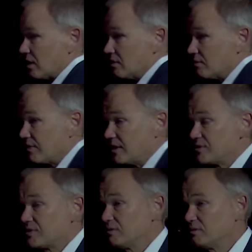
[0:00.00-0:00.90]

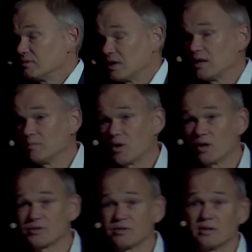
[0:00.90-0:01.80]
phase and gain
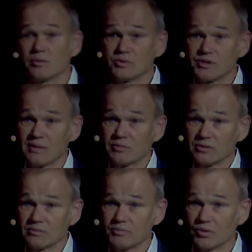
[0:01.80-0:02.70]
margin that it was able to
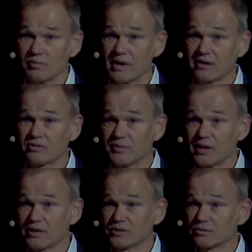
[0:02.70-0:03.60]
pull back from the
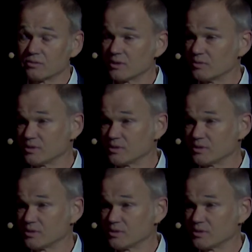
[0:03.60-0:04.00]
asteroid, and it was,